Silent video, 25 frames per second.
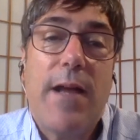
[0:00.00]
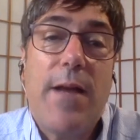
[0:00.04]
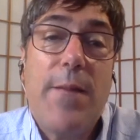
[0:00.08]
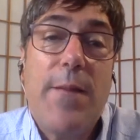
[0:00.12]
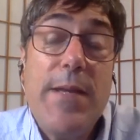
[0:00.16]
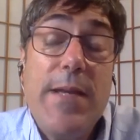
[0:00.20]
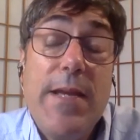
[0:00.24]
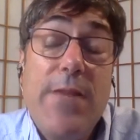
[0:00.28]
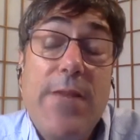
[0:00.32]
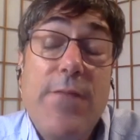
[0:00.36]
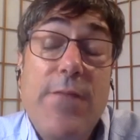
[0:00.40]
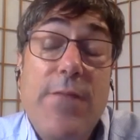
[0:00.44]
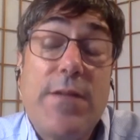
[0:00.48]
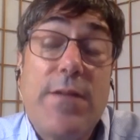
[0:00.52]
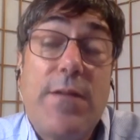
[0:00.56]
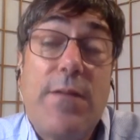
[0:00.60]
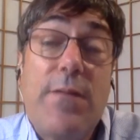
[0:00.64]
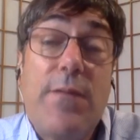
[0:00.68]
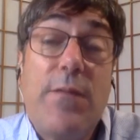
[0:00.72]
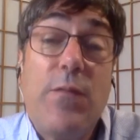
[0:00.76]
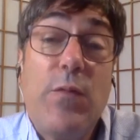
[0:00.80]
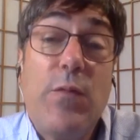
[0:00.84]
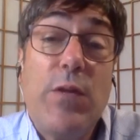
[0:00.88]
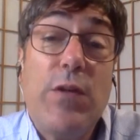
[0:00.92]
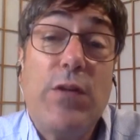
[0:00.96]
I mean, even
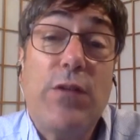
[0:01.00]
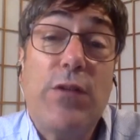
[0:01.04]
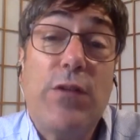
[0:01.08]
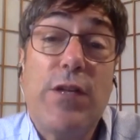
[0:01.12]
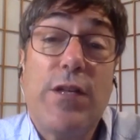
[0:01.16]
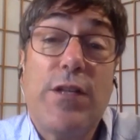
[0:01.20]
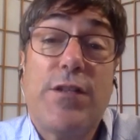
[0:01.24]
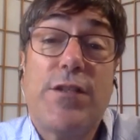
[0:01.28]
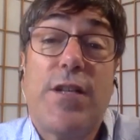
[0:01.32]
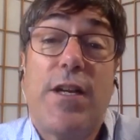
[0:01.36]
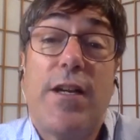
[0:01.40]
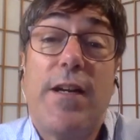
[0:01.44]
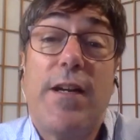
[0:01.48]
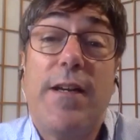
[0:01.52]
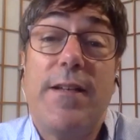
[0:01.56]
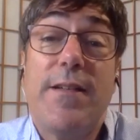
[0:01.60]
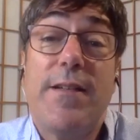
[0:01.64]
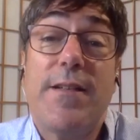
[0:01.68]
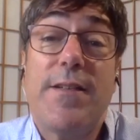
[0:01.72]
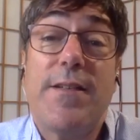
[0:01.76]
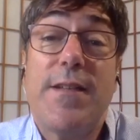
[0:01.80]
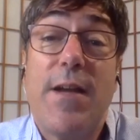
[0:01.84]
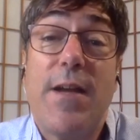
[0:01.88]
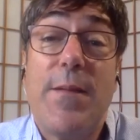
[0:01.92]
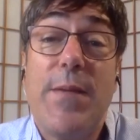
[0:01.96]
when you look at
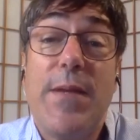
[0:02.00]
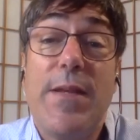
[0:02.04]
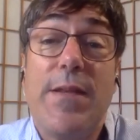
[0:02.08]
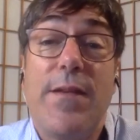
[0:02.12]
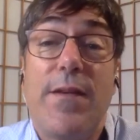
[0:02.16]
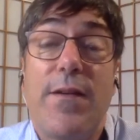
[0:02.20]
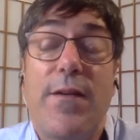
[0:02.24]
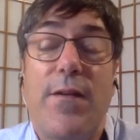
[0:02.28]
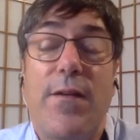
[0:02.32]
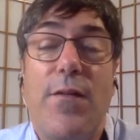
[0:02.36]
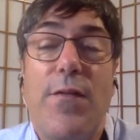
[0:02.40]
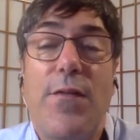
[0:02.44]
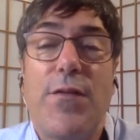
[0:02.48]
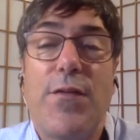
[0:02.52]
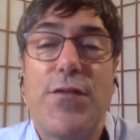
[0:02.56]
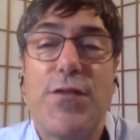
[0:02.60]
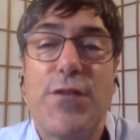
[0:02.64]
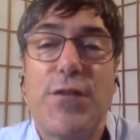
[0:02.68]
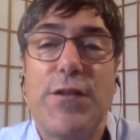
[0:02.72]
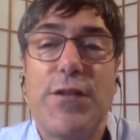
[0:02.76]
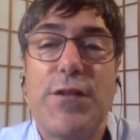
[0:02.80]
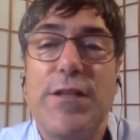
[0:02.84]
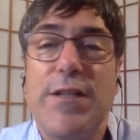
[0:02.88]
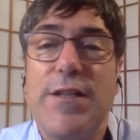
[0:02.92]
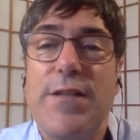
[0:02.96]
scientists, I mean, there's
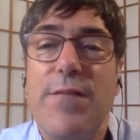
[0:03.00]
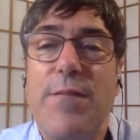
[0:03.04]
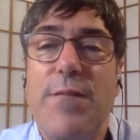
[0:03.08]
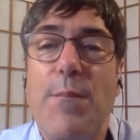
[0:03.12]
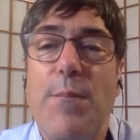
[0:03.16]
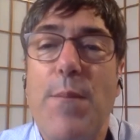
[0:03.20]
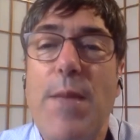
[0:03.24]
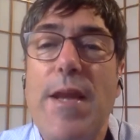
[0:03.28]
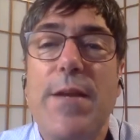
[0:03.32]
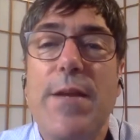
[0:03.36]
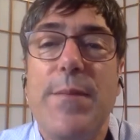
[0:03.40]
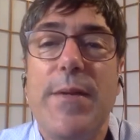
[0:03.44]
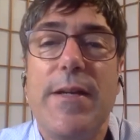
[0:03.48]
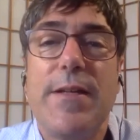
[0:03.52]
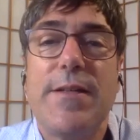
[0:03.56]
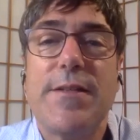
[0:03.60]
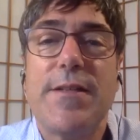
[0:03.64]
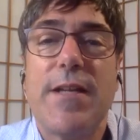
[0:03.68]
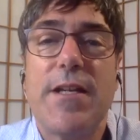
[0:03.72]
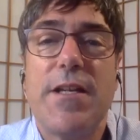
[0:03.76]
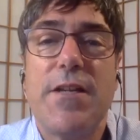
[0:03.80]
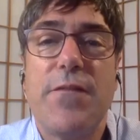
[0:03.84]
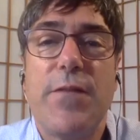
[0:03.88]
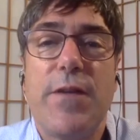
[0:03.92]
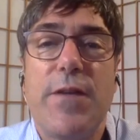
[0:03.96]
certainly many
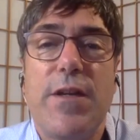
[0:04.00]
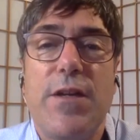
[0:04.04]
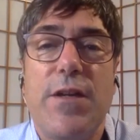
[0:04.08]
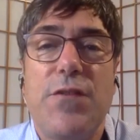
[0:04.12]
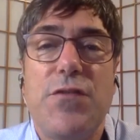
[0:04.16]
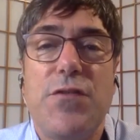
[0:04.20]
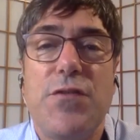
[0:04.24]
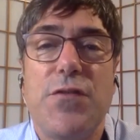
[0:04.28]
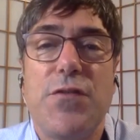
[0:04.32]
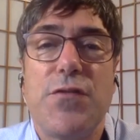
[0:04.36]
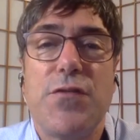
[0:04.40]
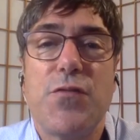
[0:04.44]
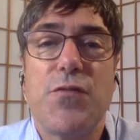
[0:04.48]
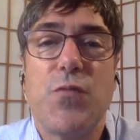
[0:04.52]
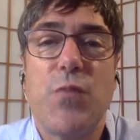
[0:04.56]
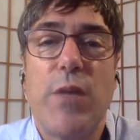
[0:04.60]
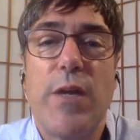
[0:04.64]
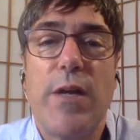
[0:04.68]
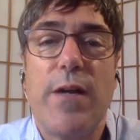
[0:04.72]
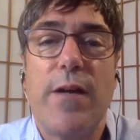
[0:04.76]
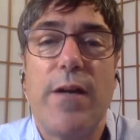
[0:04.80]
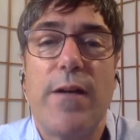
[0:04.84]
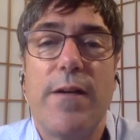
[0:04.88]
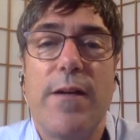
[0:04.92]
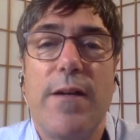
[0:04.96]
scientific issues
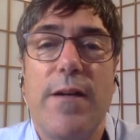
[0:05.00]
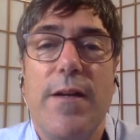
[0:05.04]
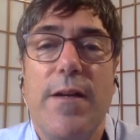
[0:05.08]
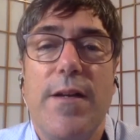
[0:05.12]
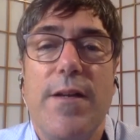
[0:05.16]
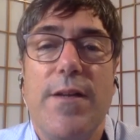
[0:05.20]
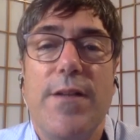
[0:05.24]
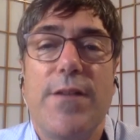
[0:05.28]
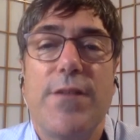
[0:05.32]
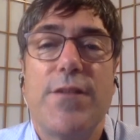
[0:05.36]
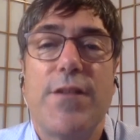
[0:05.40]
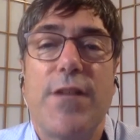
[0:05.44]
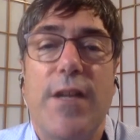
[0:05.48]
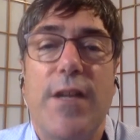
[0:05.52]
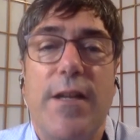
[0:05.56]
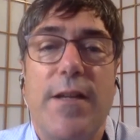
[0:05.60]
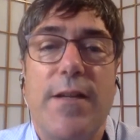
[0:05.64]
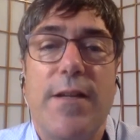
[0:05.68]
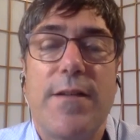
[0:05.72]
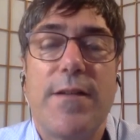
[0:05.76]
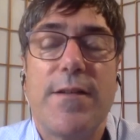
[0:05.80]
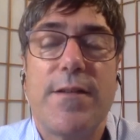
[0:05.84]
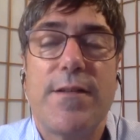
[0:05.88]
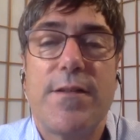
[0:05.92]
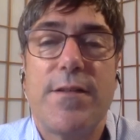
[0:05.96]
where
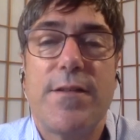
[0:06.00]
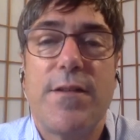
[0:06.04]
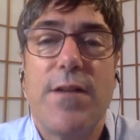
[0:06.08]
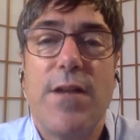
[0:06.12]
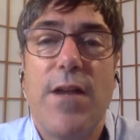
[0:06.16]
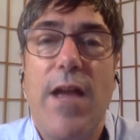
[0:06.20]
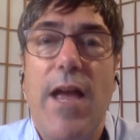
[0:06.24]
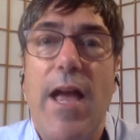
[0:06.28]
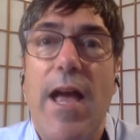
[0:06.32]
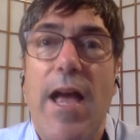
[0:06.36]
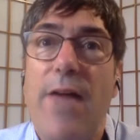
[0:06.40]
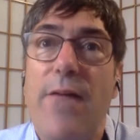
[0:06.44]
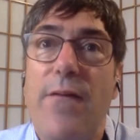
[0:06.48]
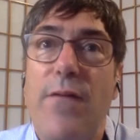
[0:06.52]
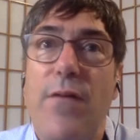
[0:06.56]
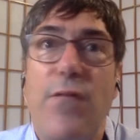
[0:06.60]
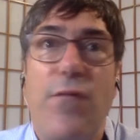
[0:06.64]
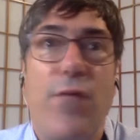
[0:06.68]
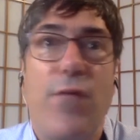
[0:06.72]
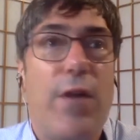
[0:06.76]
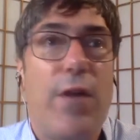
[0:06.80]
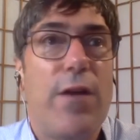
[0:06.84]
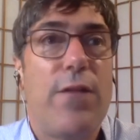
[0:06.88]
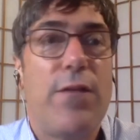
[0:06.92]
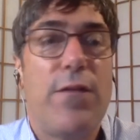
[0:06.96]
scientists have a
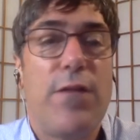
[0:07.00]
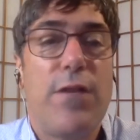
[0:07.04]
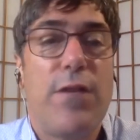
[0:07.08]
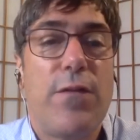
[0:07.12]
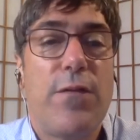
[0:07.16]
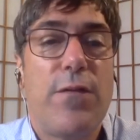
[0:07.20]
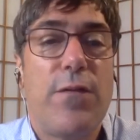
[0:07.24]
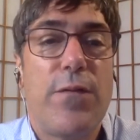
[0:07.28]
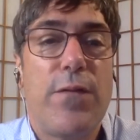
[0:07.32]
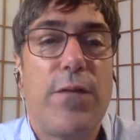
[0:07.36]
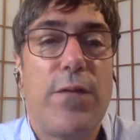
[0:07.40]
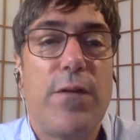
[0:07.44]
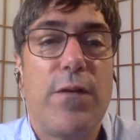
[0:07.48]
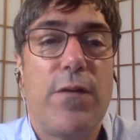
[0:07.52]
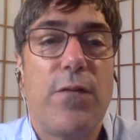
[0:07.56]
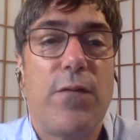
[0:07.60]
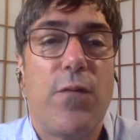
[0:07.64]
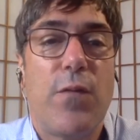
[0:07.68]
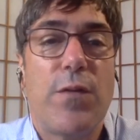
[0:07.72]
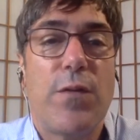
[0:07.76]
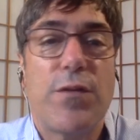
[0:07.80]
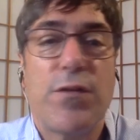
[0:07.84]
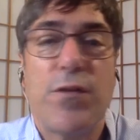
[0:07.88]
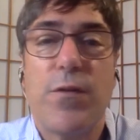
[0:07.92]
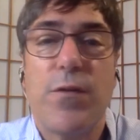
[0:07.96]
very different view of
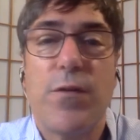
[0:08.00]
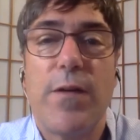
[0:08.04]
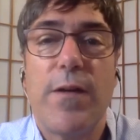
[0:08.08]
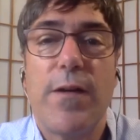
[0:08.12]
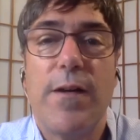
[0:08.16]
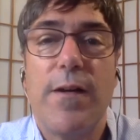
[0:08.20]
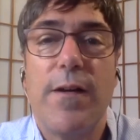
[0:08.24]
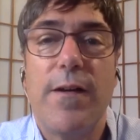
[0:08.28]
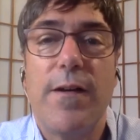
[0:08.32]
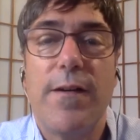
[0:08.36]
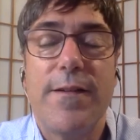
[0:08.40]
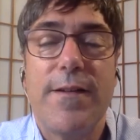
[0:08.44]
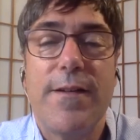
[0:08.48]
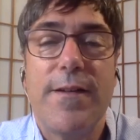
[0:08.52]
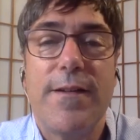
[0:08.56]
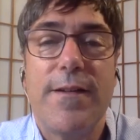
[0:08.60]
what's going on.